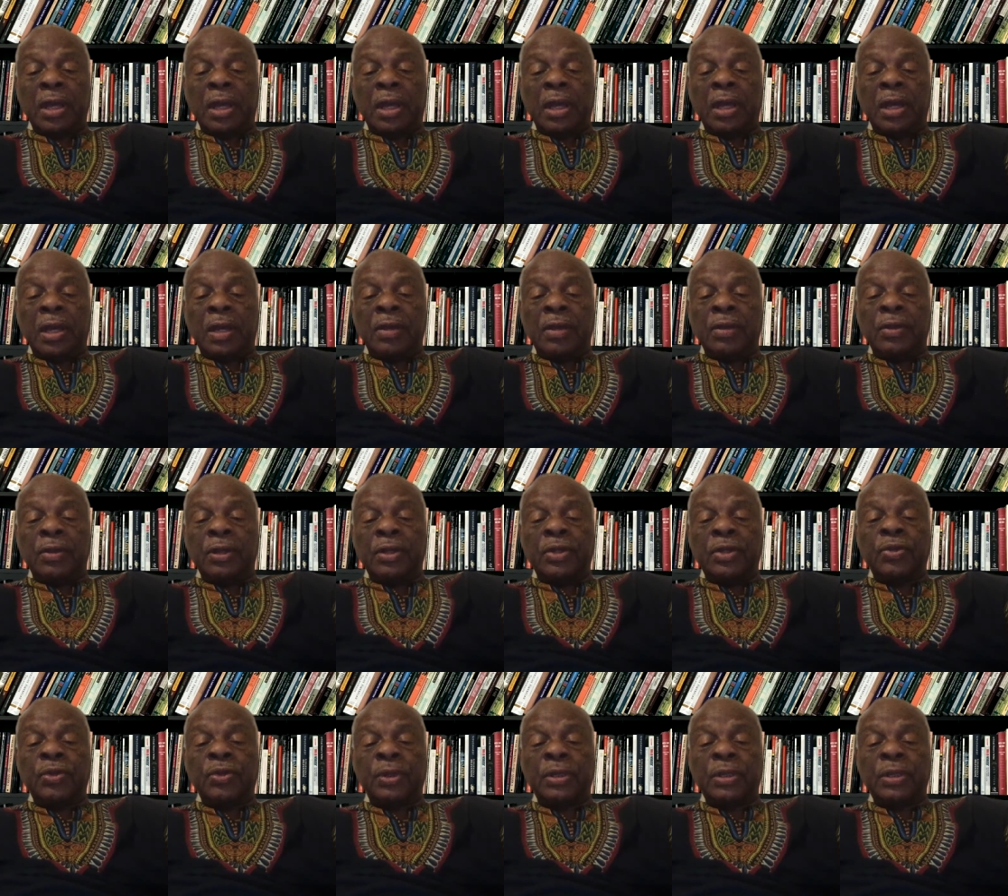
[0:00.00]
This was
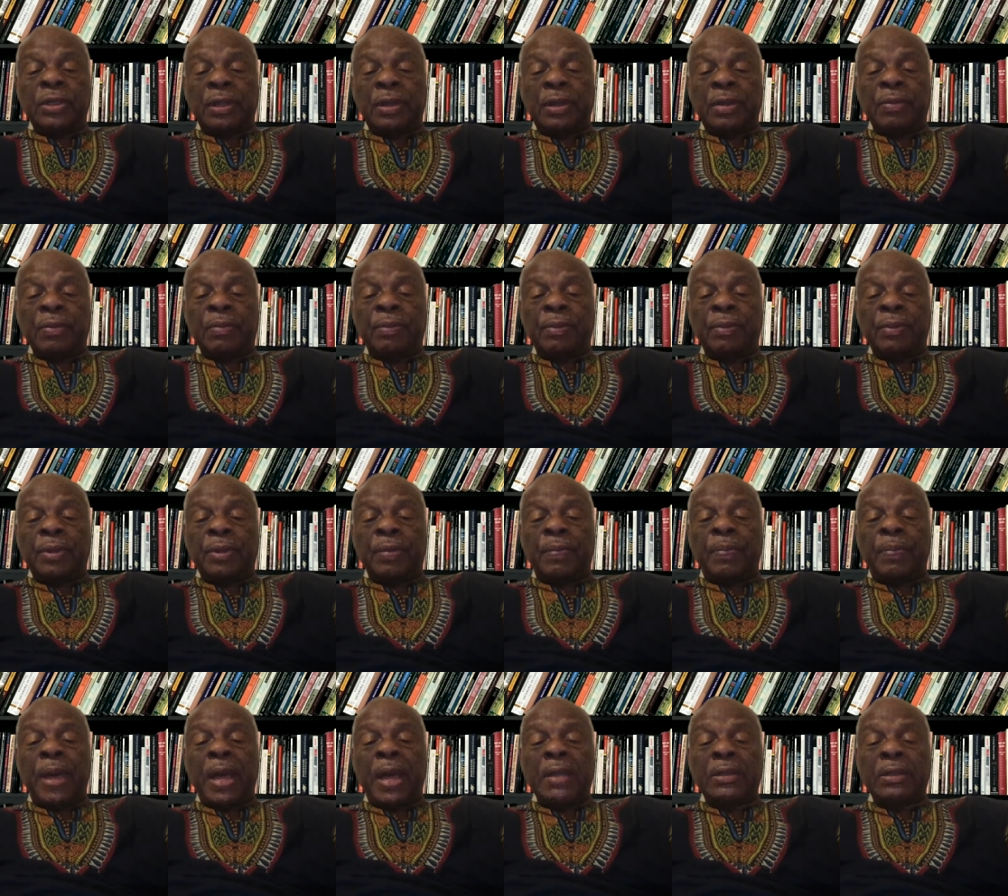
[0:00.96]
the
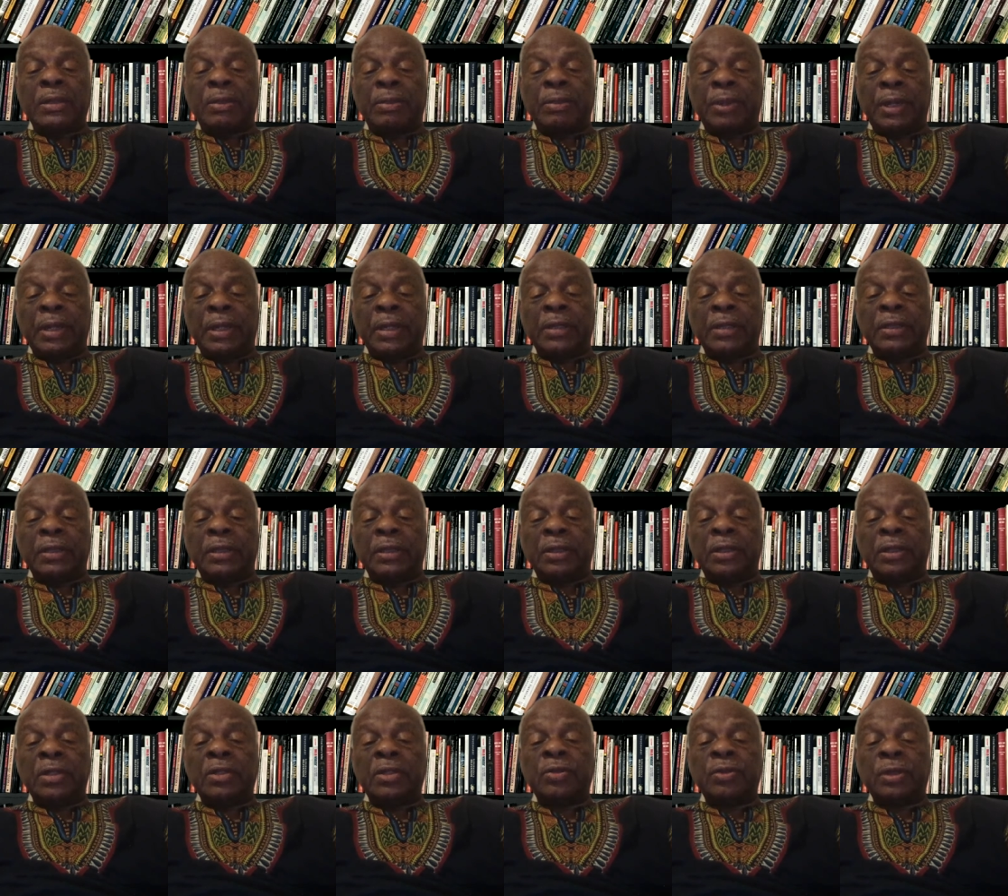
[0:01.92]
possibility. This
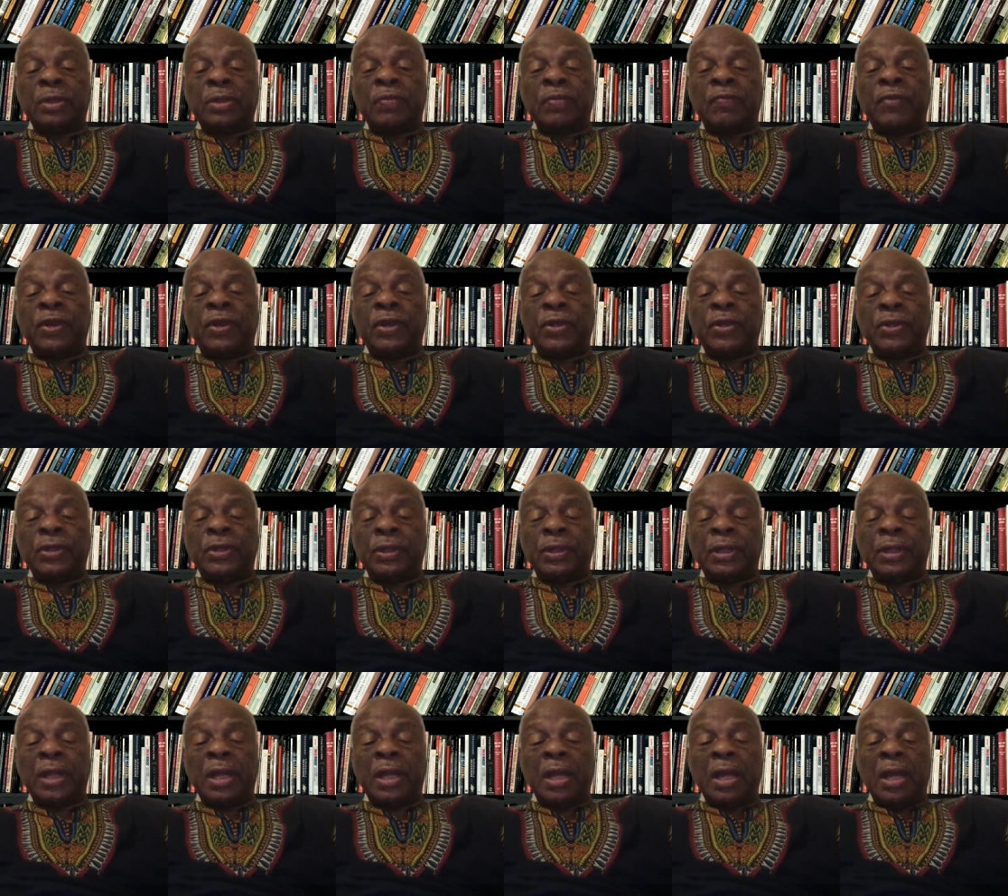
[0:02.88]
was a vision
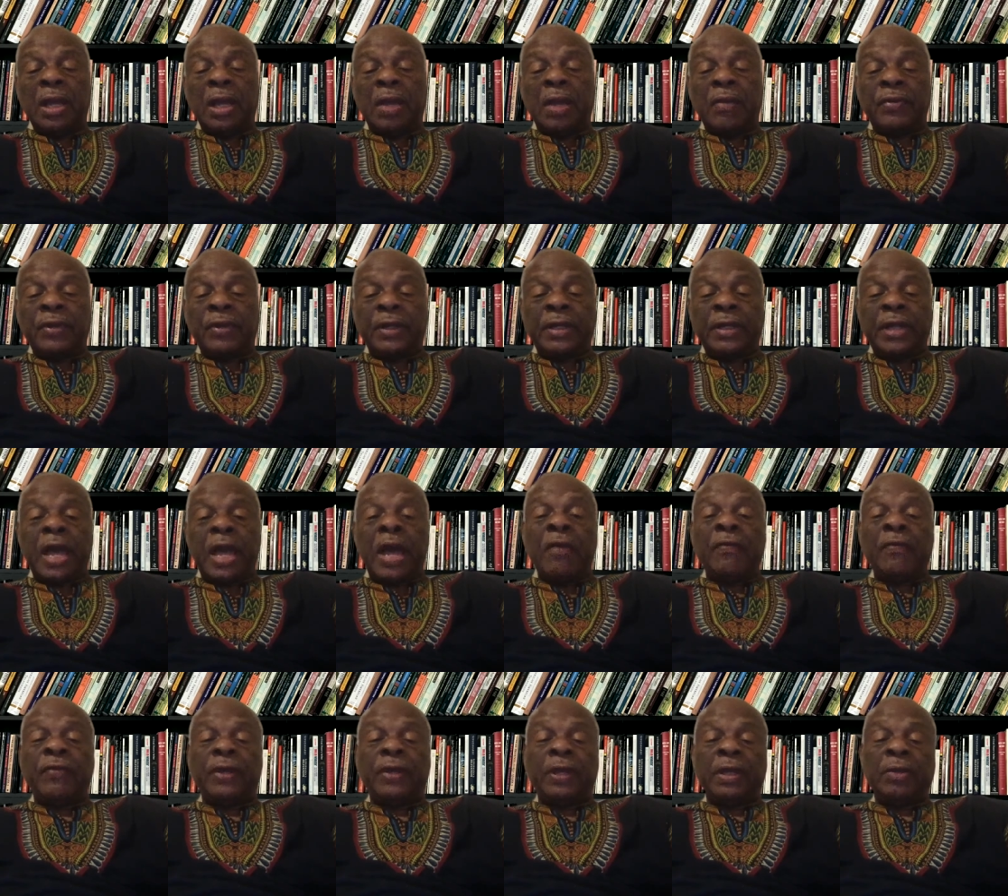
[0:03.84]
of Gaddafi.
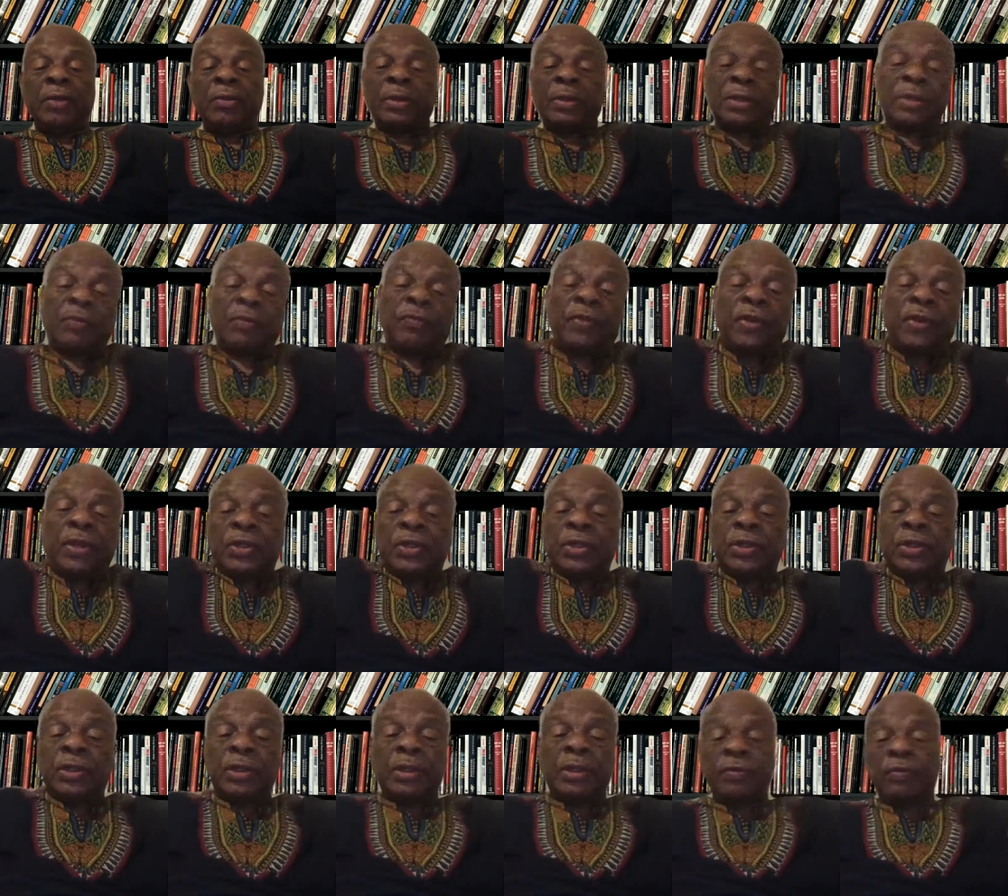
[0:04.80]
It was a vision of
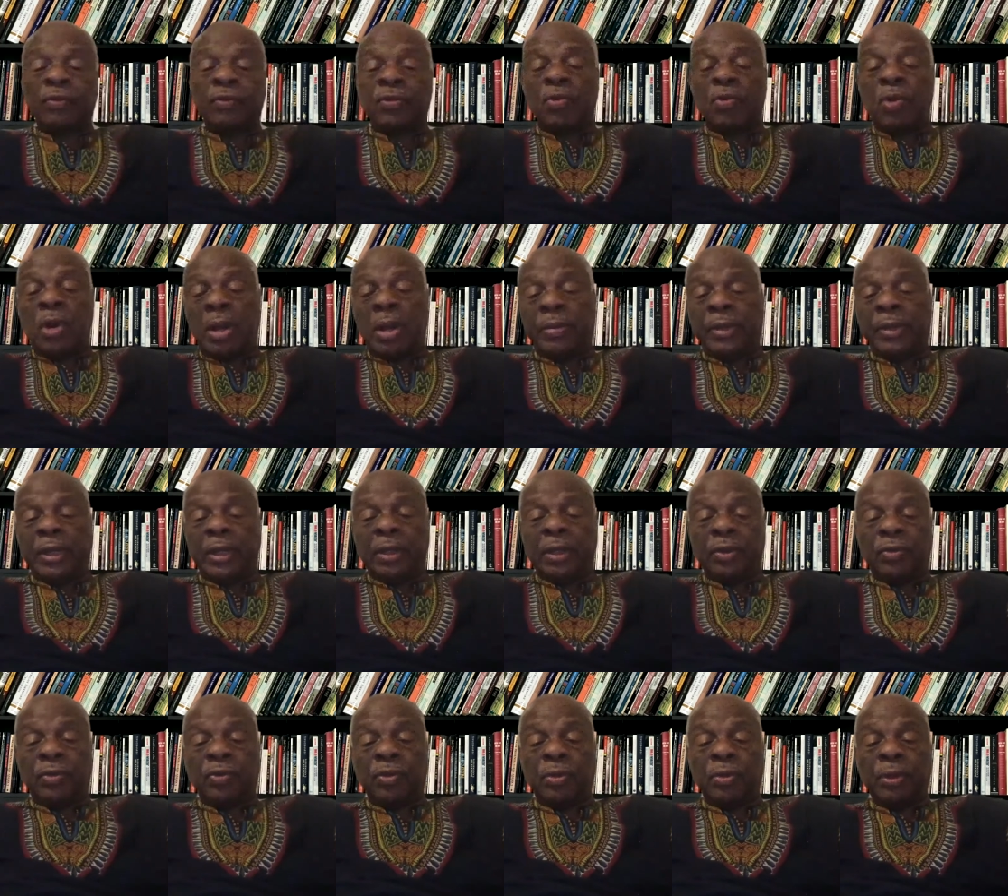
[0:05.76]
Kwame Nkrumah.
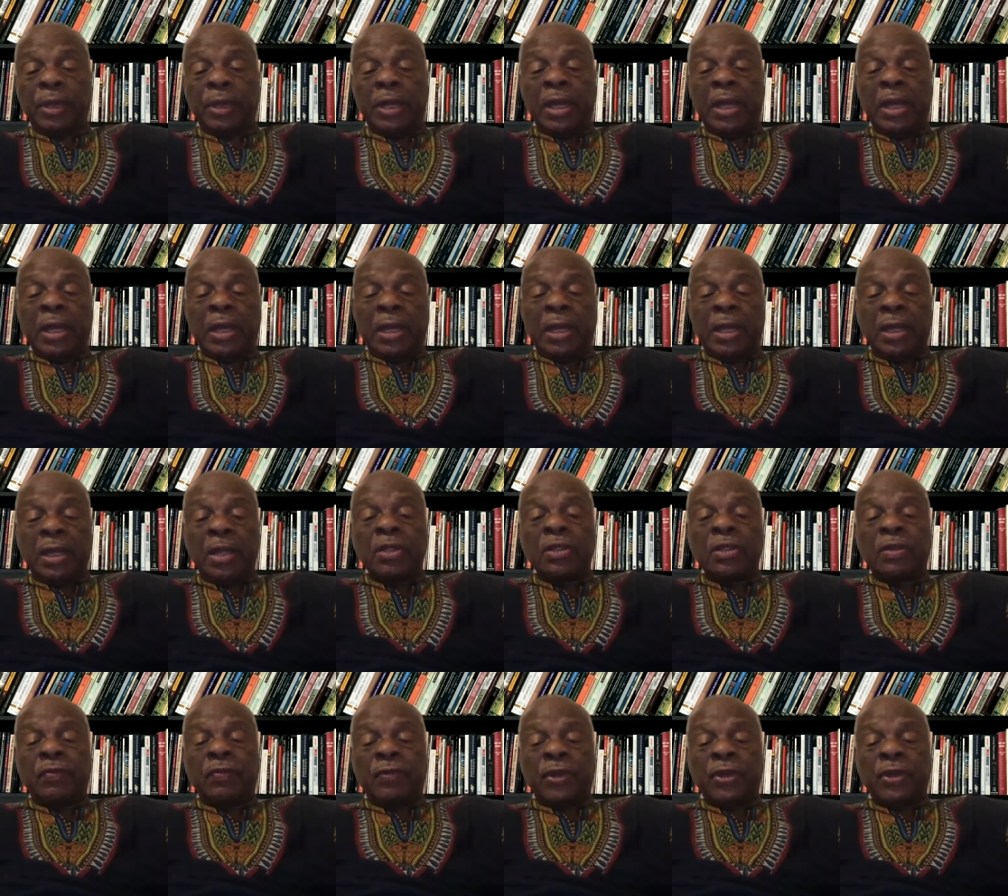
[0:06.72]
It is a
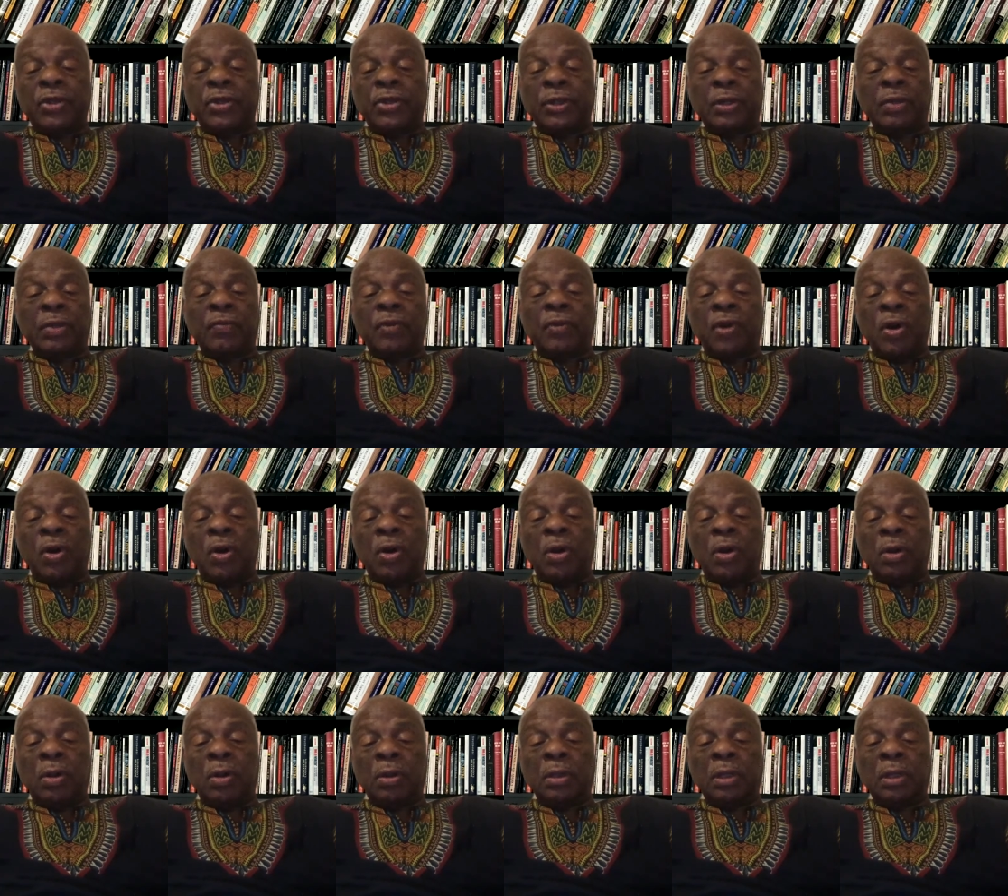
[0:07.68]
vision of all
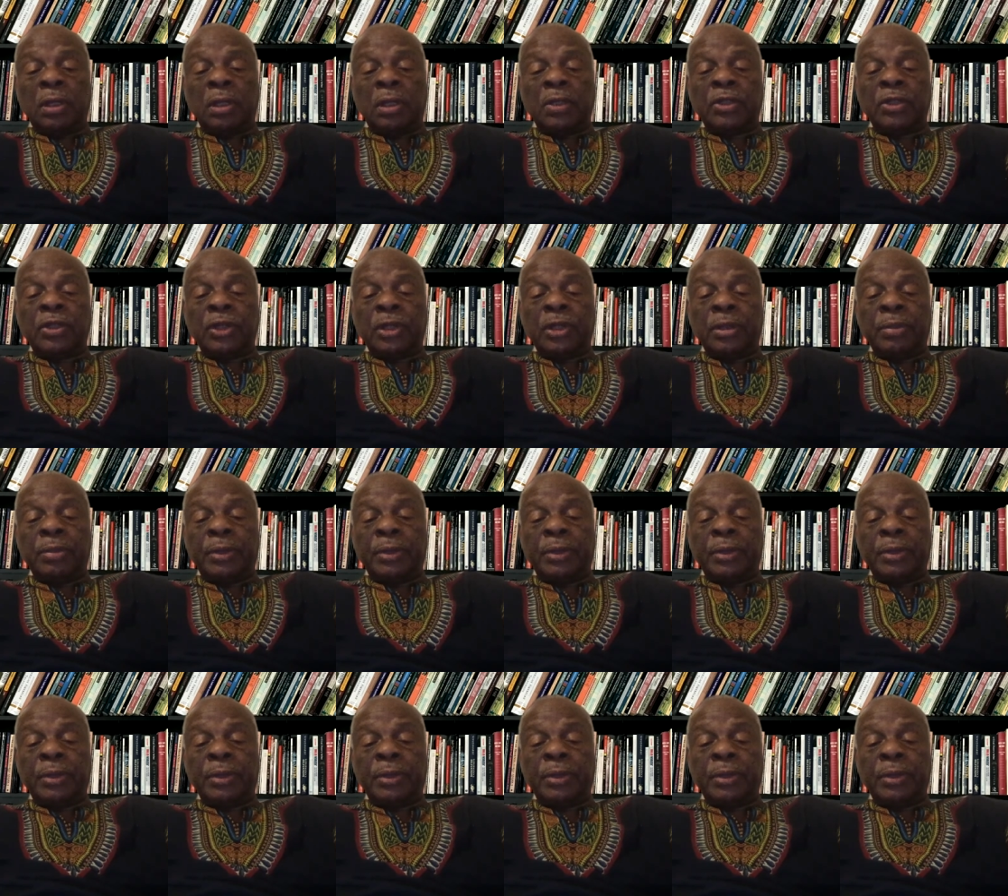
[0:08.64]
legitimate